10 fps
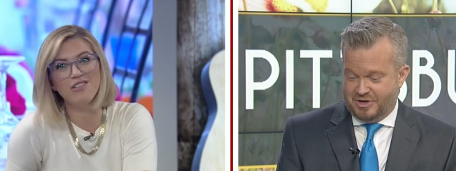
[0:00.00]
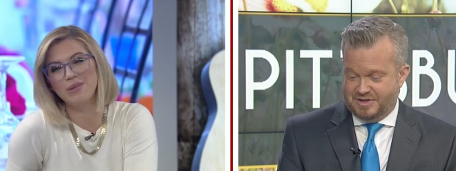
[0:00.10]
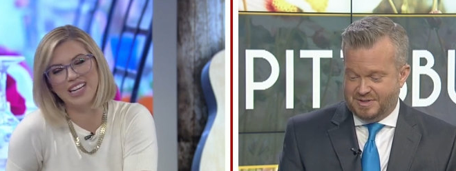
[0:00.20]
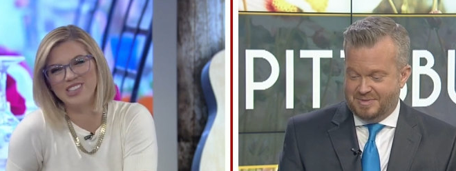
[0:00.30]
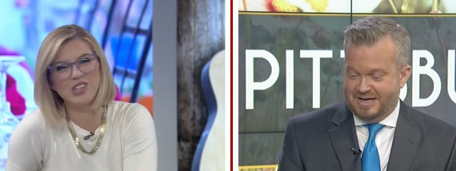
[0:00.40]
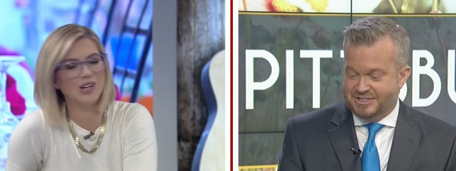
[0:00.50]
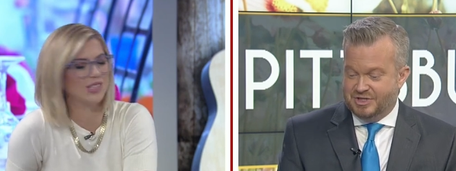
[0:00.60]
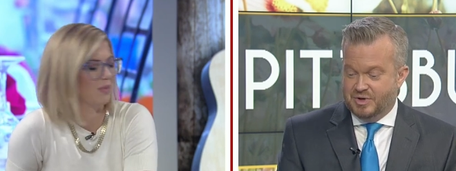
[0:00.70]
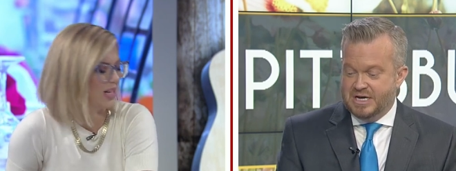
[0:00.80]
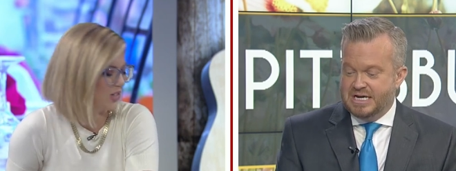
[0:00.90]
Speaker 1: Everybody calls, him, else that calls too,
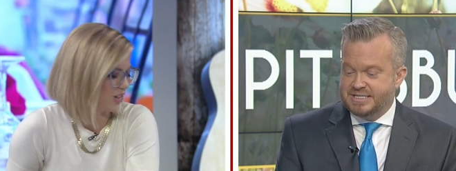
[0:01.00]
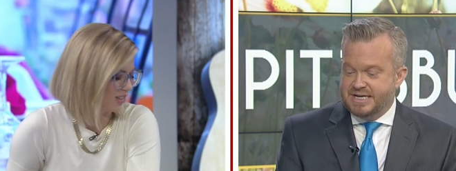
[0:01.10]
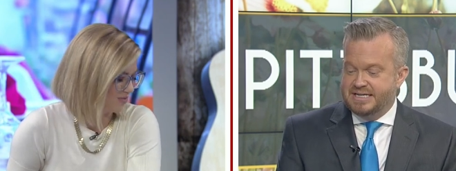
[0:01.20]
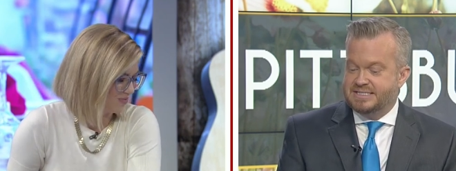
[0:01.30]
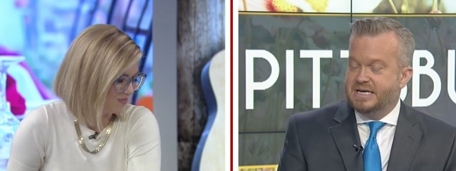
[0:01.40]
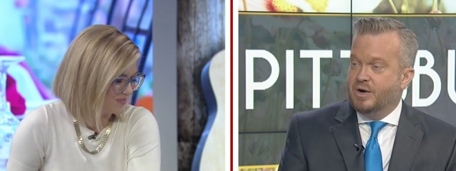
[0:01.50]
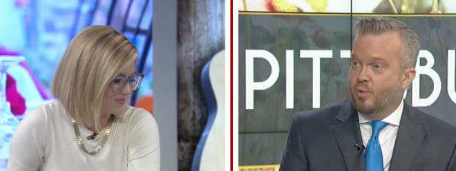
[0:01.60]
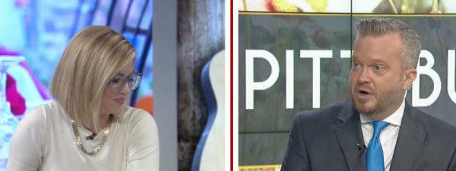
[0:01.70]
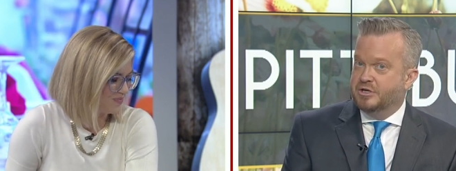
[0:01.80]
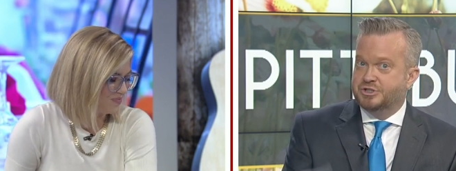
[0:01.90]
him, that too, says
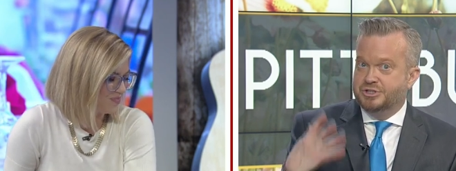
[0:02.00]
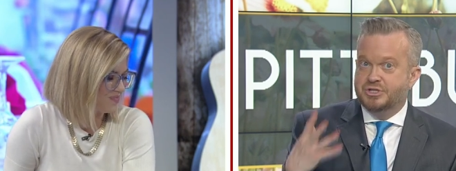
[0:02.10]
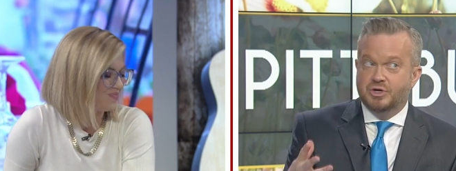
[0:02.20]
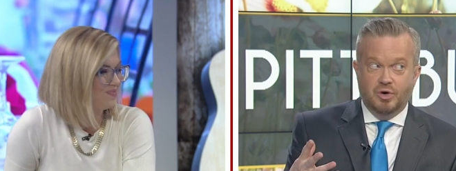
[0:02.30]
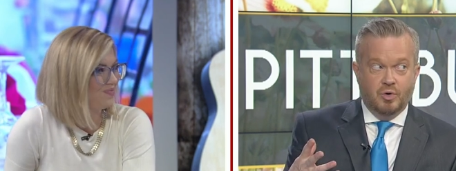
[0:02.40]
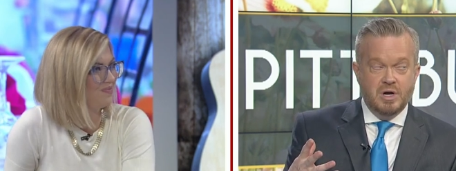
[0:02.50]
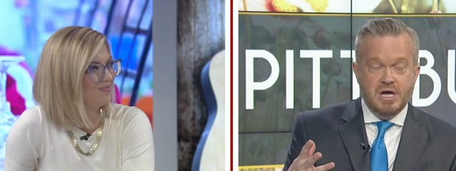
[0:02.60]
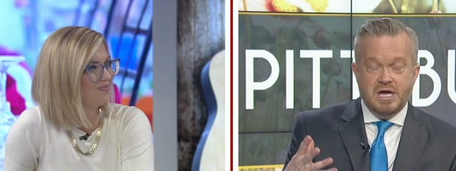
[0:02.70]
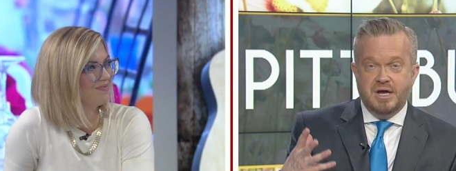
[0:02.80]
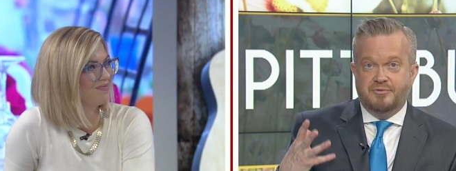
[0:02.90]
what you should do
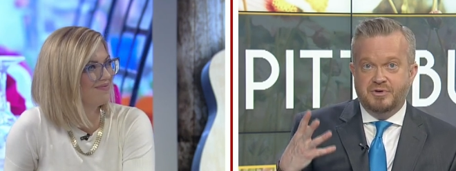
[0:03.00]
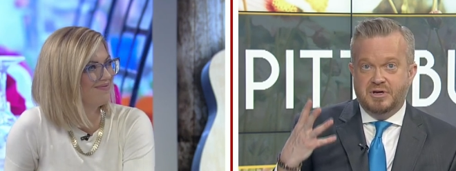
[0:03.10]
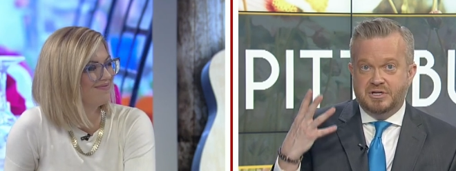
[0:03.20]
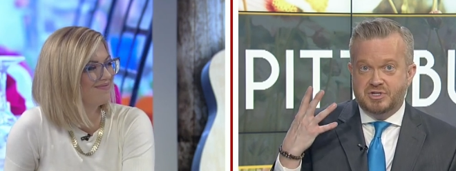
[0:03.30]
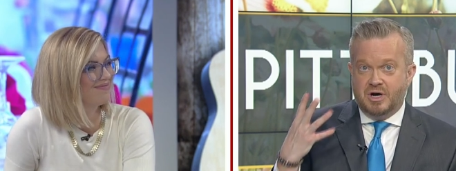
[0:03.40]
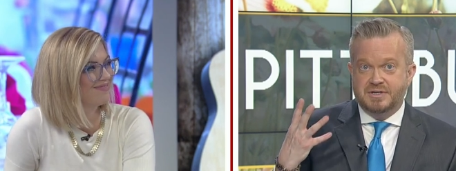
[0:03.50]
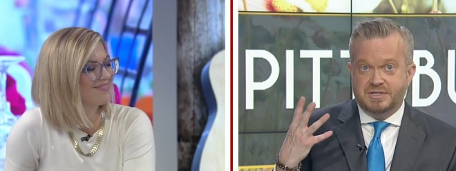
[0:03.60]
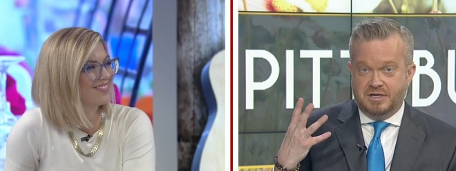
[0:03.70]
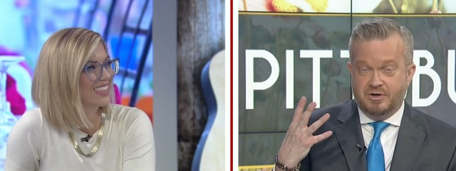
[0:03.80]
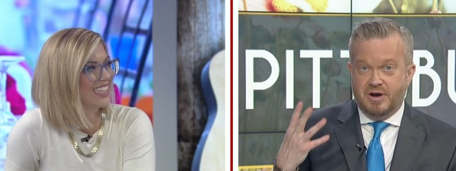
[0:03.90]
if a song is
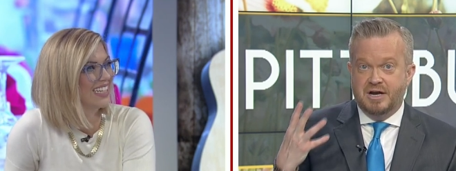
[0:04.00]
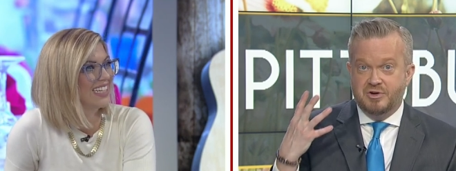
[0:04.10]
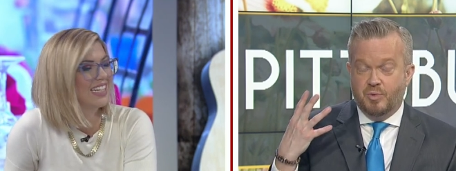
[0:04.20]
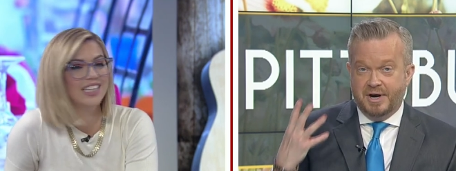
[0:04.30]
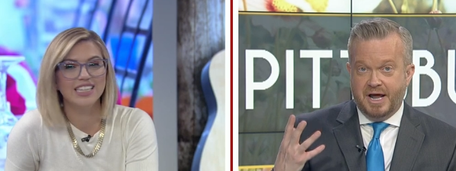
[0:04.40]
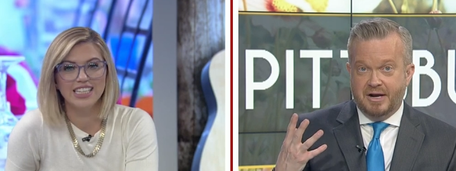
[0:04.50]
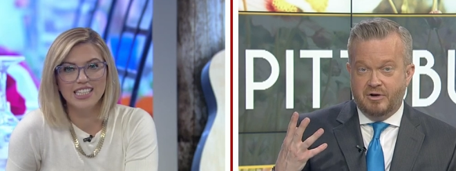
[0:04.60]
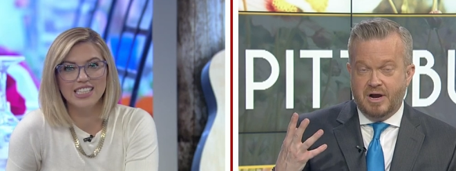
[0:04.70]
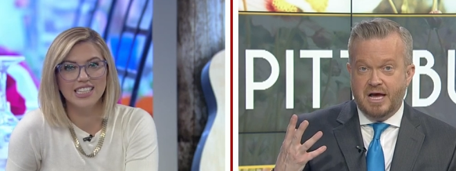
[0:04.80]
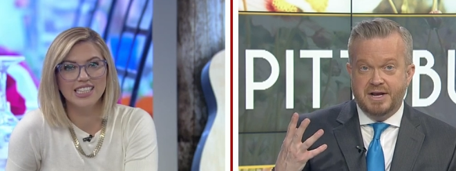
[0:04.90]
stuck in your head and you want it out of
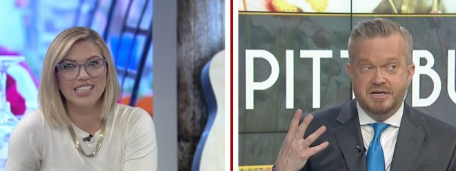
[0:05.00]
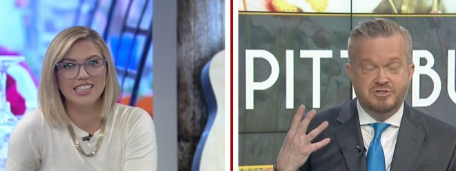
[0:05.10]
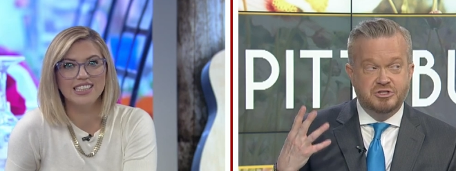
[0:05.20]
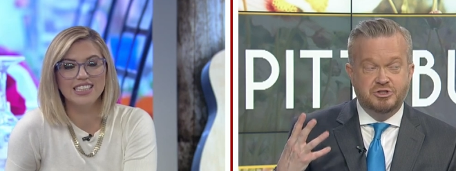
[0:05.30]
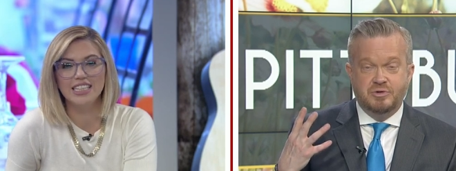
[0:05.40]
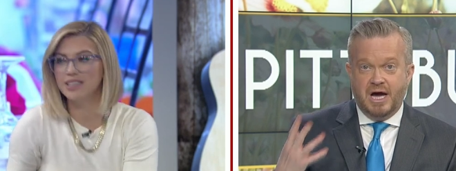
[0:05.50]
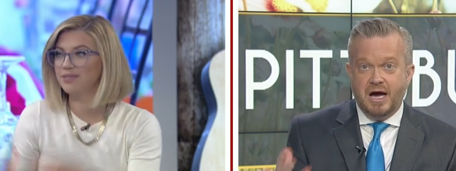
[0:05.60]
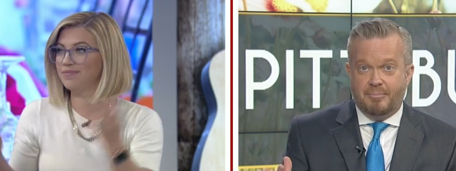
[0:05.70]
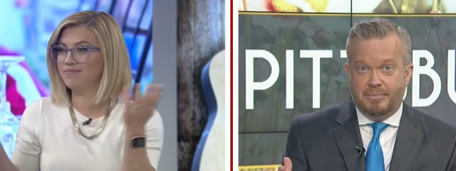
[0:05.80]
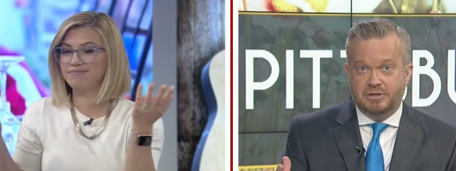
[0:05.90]
your head is to chew
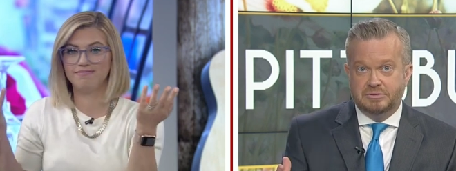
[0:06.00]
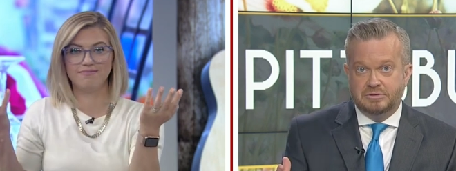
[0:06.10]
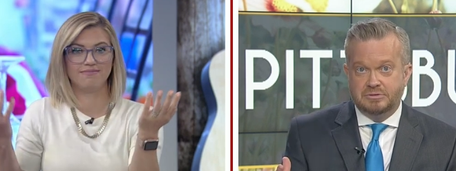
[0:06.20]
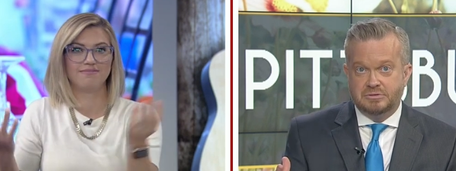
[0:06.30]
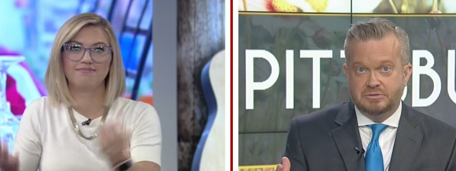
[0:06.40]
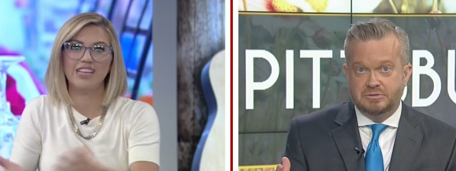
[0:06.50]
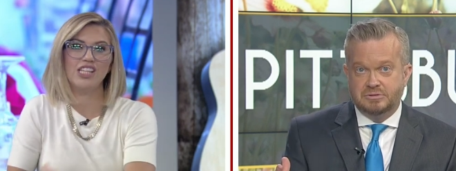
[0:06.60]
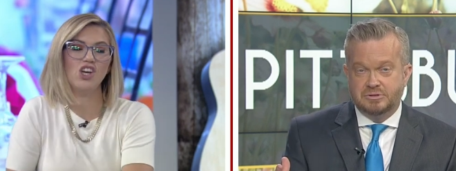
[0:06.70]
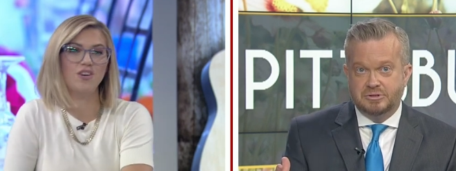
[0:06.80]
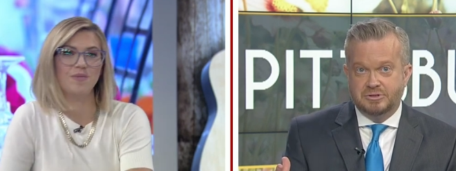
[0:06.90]
gum.
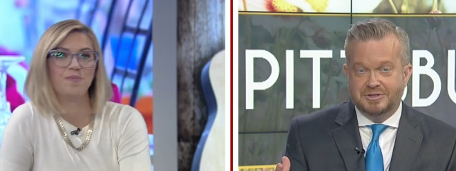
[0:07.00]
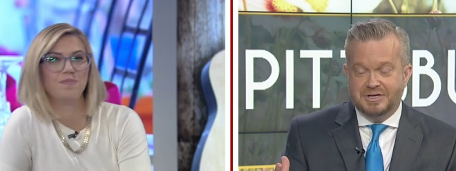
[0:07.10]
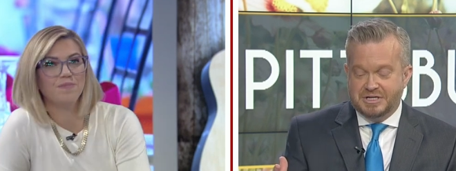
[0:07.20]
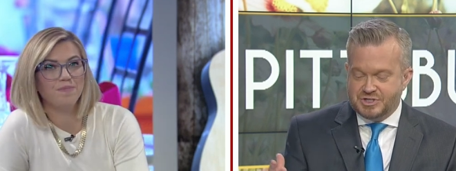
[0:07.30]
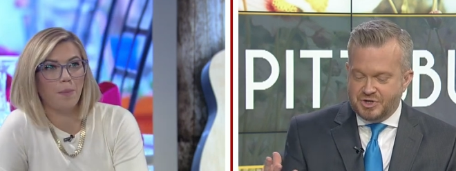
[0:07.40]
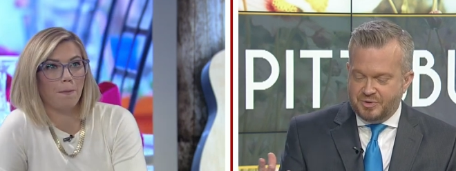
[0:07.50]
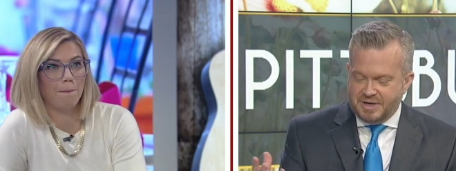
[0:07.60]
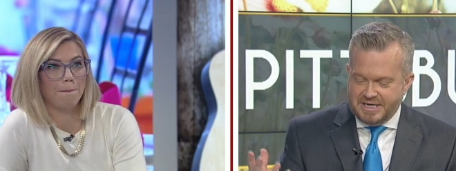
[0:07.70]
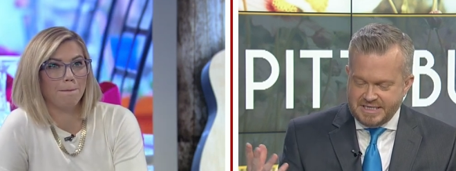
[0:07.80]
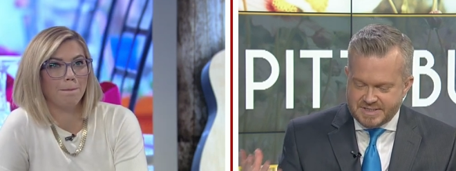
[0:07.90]
That's all. So
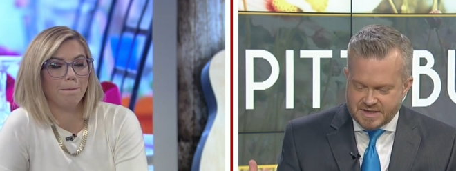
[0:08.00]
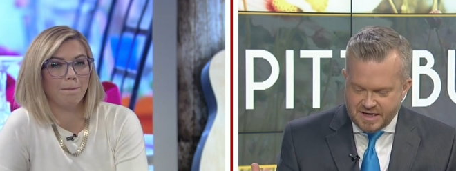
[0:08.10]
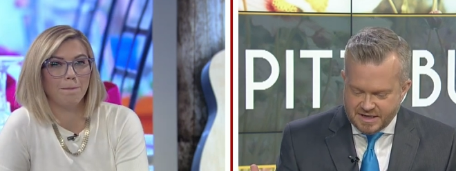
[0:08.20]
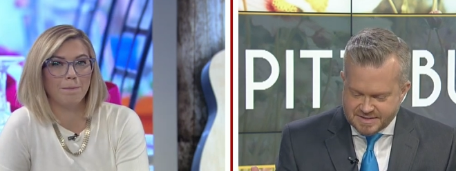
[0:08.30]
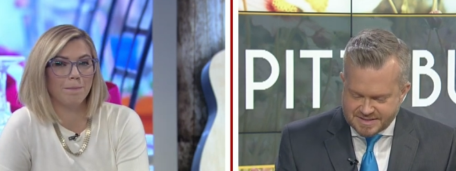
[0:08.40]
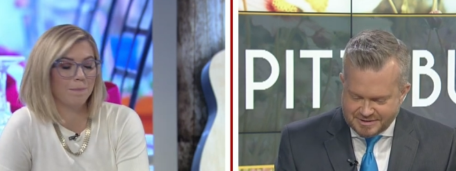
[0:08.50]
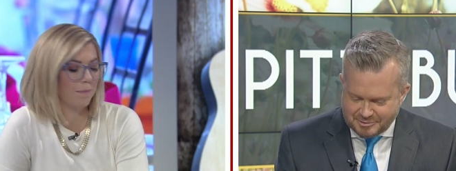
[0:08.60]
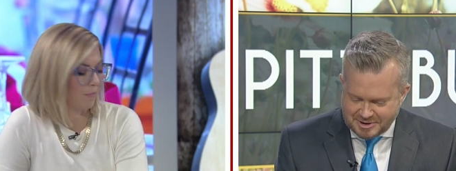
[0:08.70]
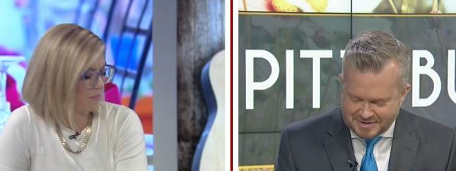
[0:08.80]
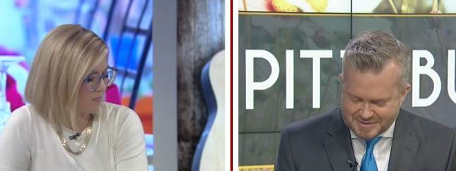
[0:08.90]
he says, I
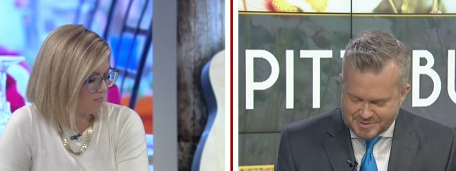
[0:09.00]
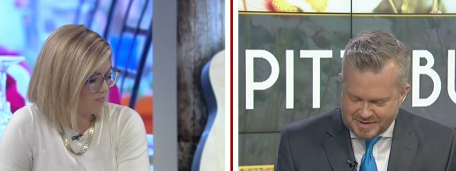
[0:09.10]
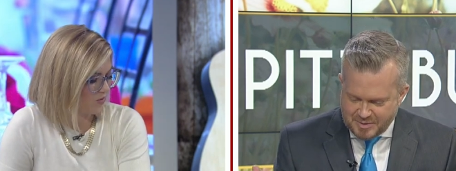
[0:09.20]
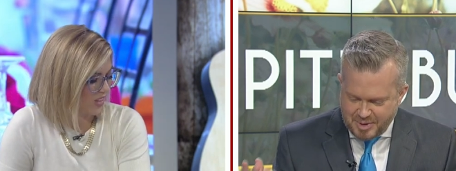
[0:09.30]
want to get this right, the